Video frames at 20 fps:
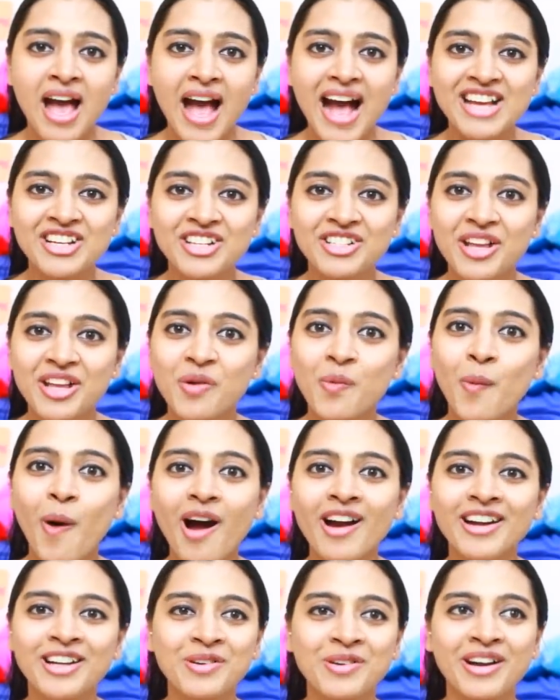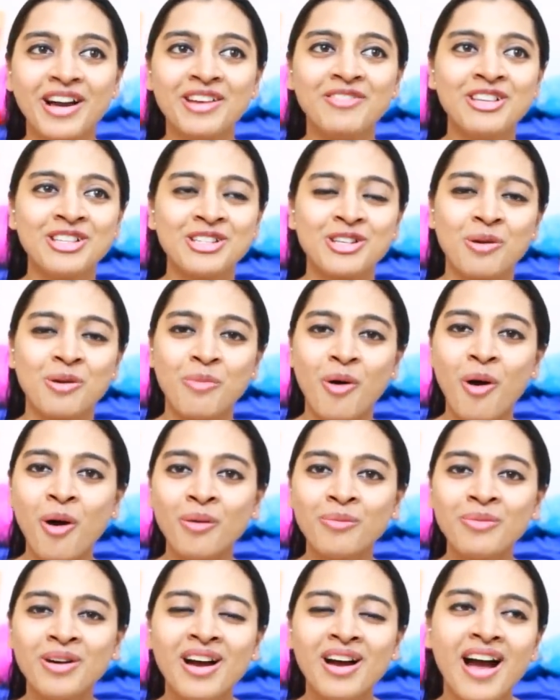And she's like, what, you convinced your
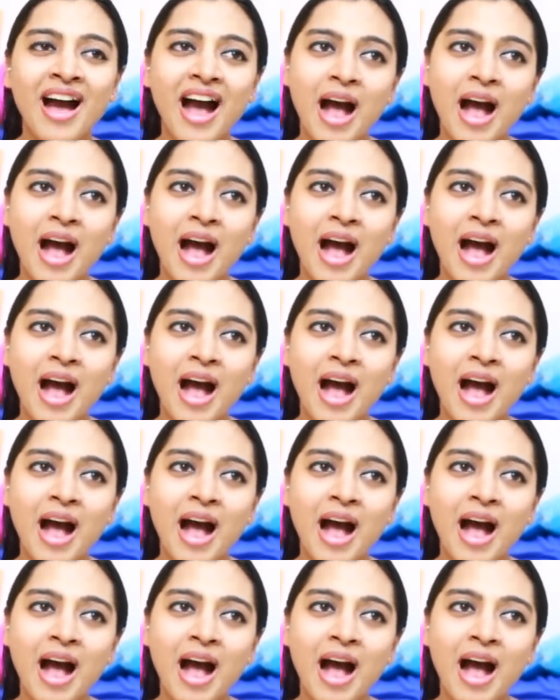mom?